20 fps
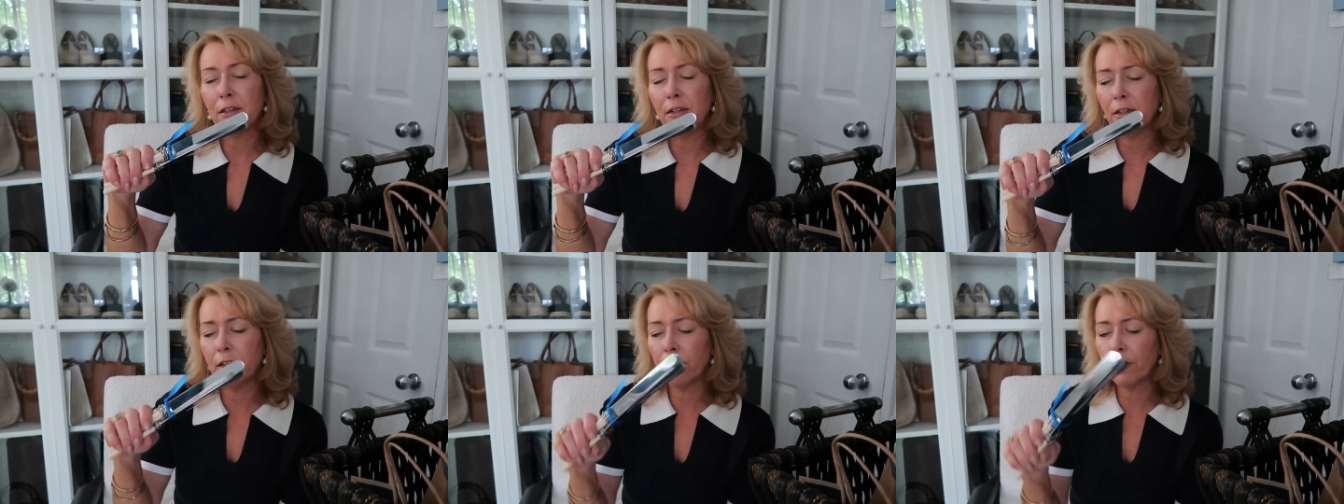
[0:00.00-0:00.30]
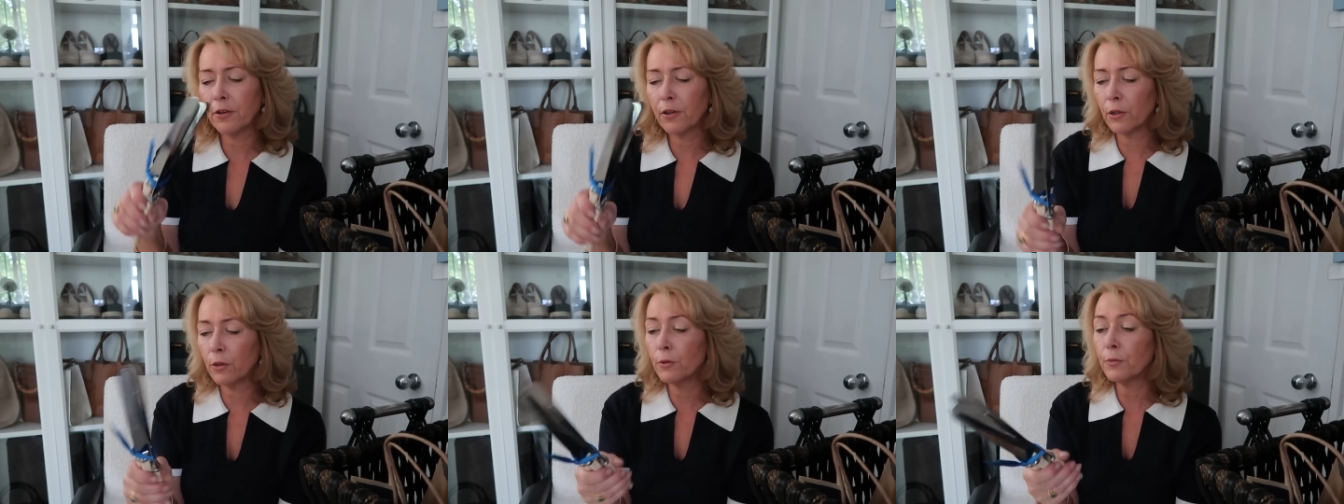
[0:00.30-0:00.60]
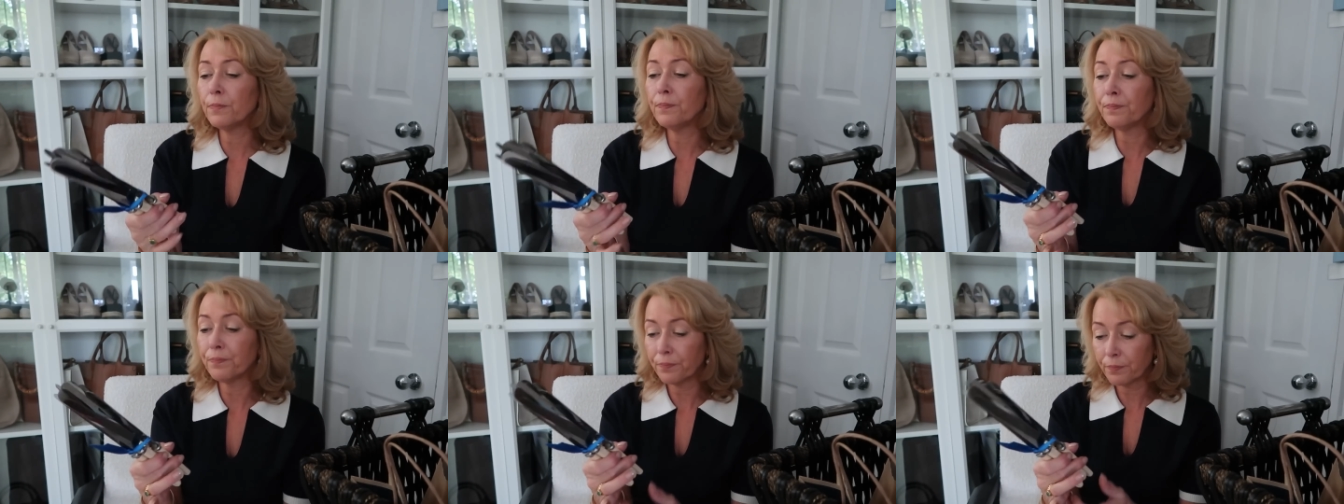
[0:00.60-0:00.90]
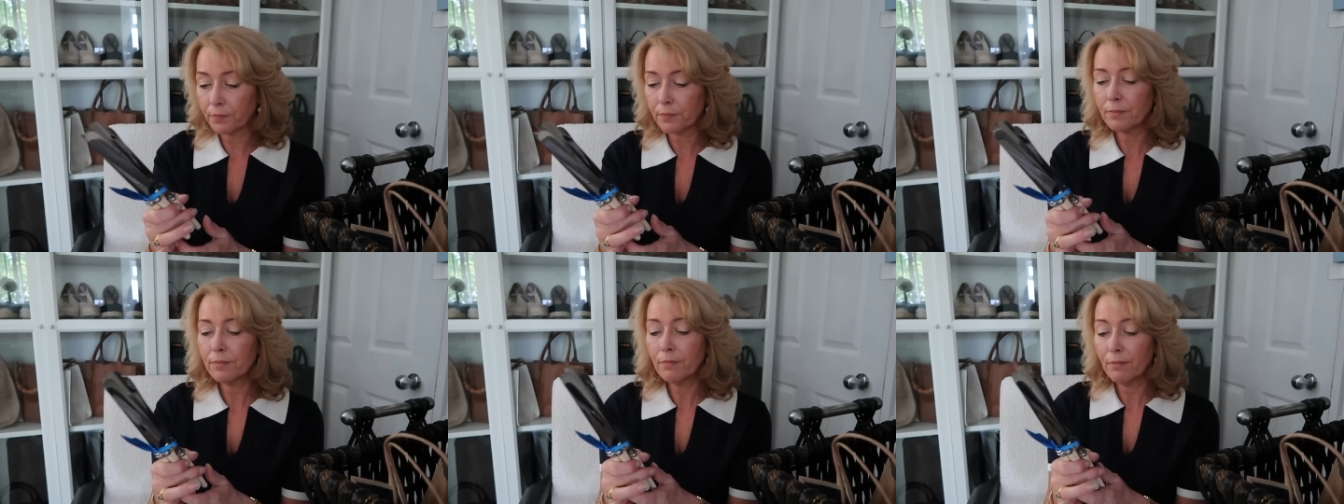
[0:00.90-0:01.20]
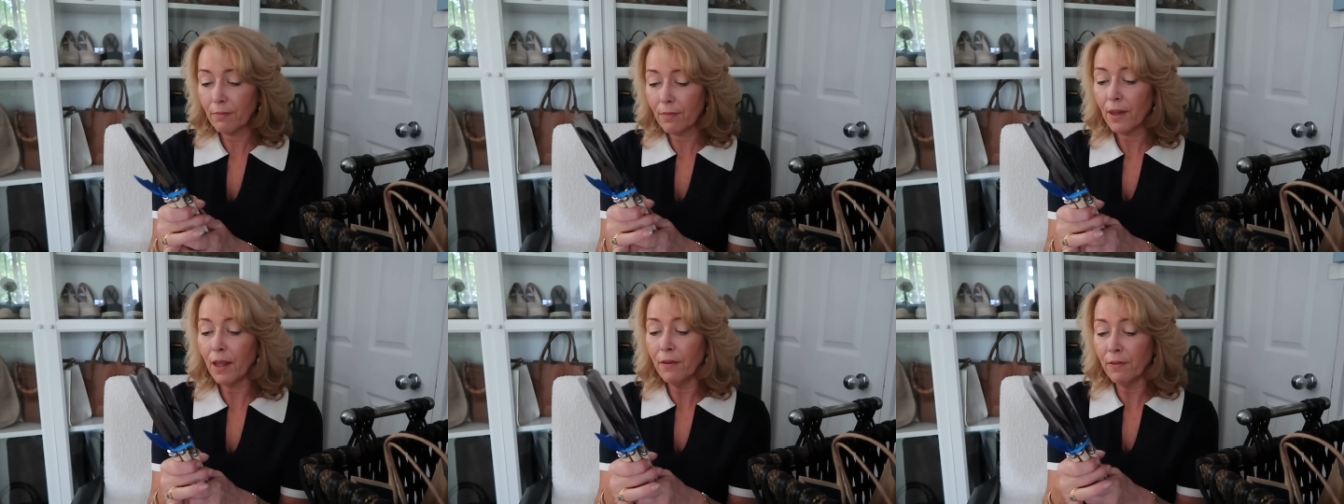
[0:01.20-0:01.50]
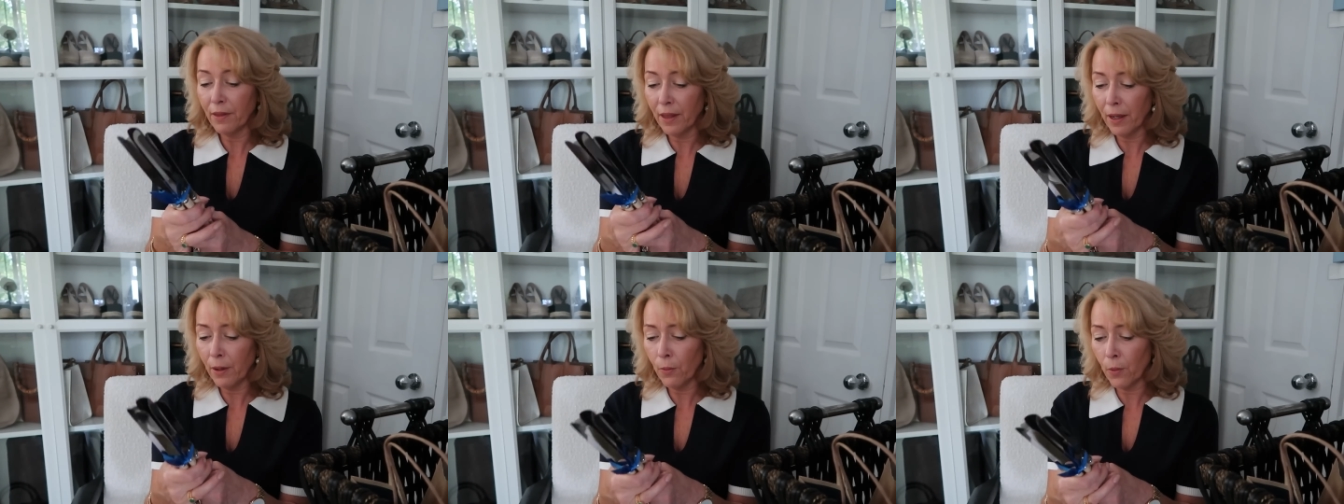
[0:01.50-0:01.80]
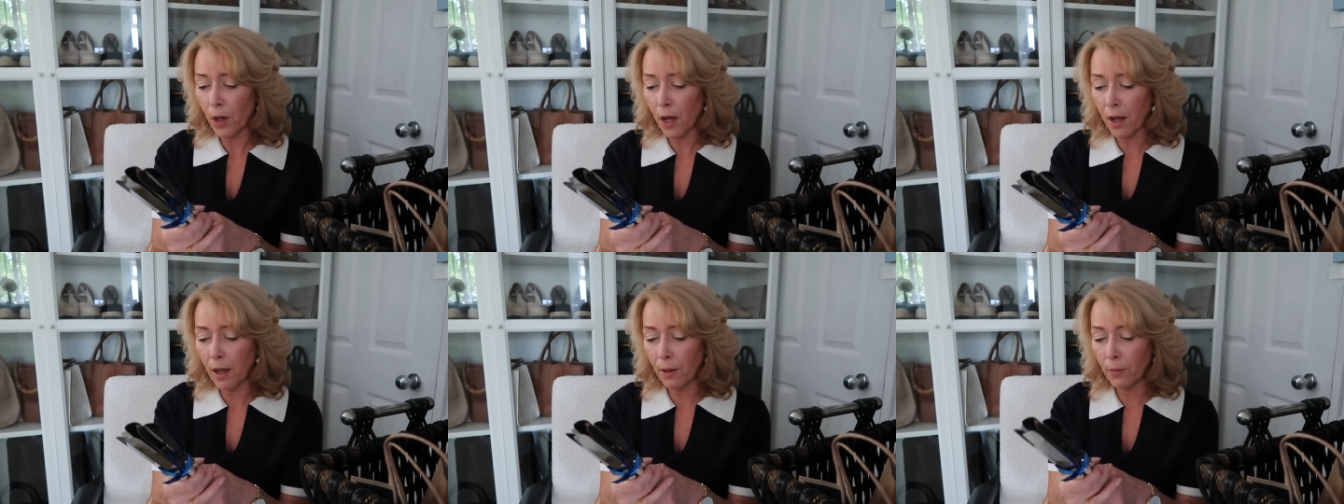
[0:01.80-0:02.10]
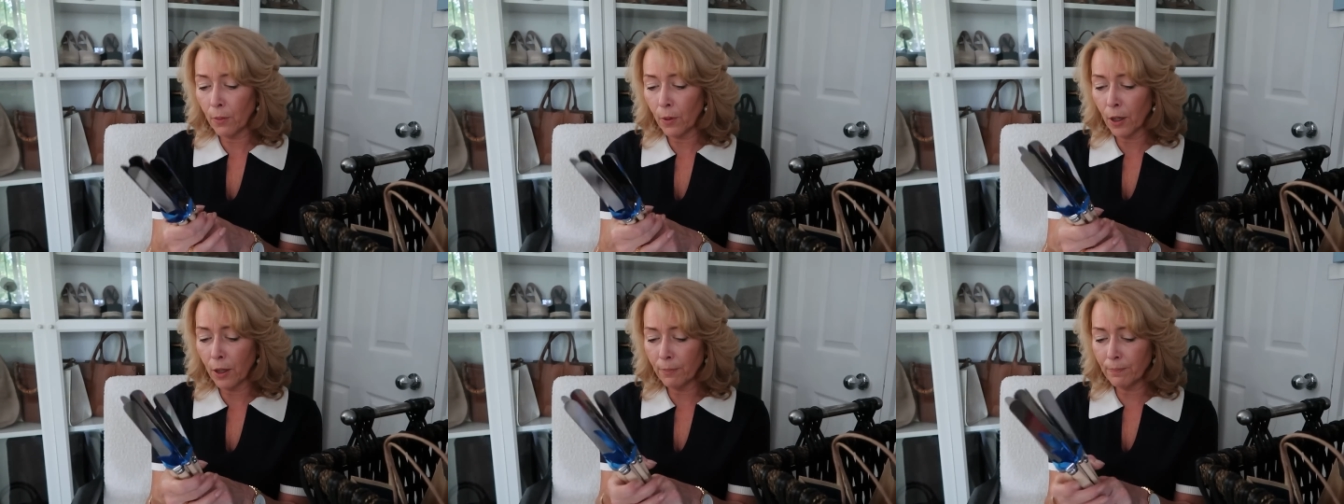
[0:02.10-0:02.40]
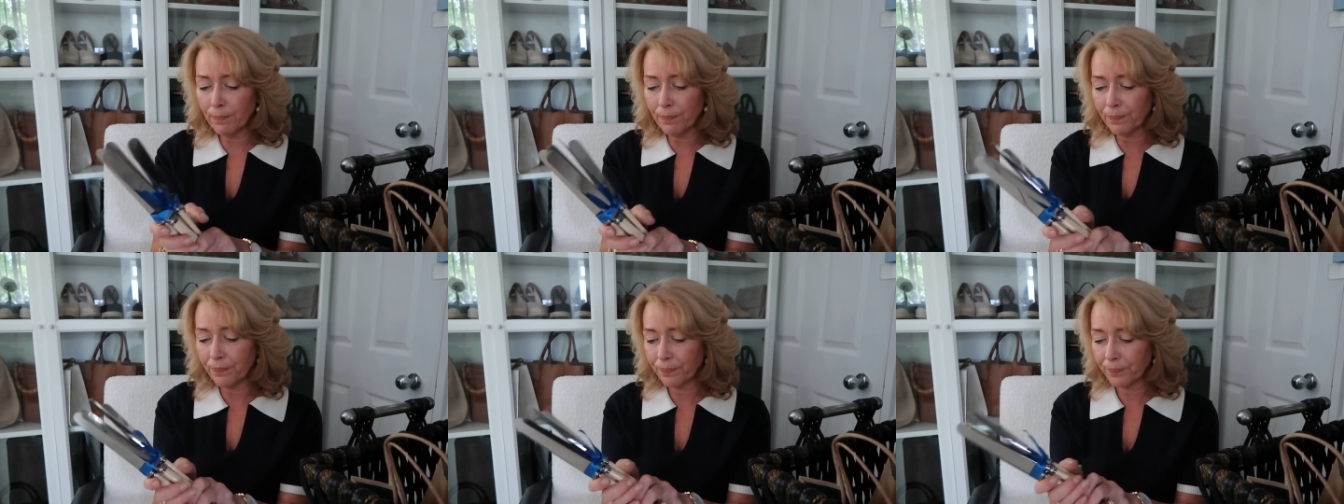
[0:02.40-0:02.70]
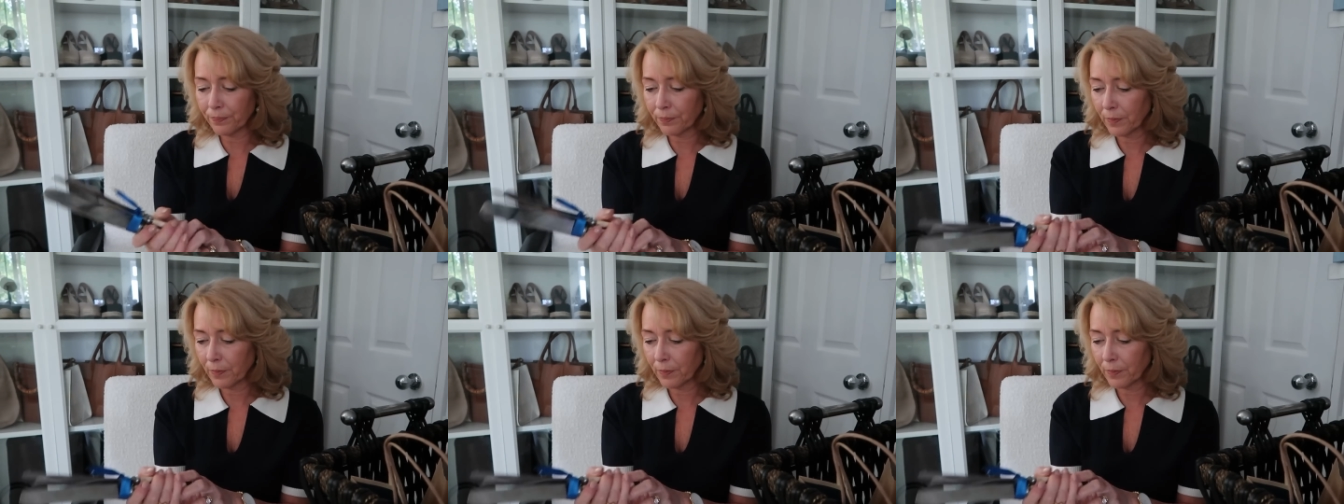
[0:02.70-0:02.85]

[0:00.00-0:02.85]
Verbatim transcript: and I thought, they're what I want.